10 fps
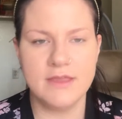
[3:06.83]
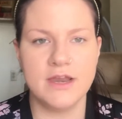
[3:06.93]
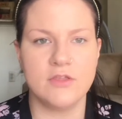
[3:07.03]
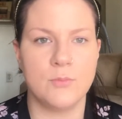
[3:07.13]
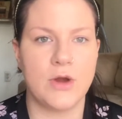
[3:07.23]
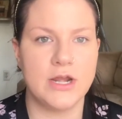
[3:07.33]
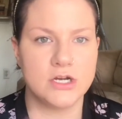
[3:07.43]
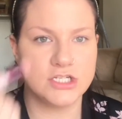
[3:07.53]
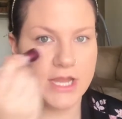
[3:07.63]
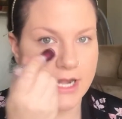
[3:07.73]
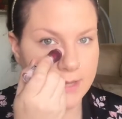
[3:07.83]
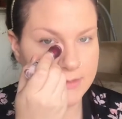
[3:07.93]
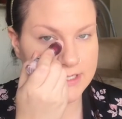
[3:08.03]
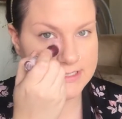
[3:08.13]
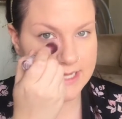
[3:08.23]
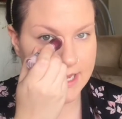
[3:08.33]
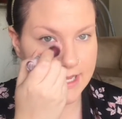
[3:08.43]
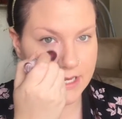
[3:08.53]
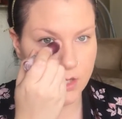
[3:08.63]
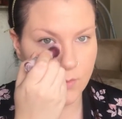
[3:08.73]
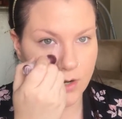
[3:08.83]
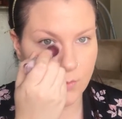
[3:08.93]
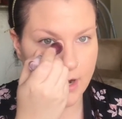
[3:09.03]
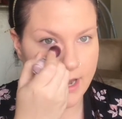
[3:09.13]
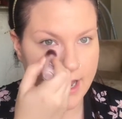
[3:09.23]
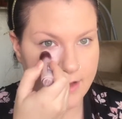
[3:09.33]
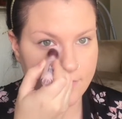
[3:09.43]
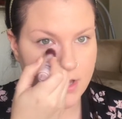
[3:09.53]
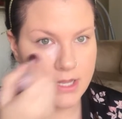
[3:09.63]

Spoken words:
Now the Brightener shade, I'm gonna take anywhere where I have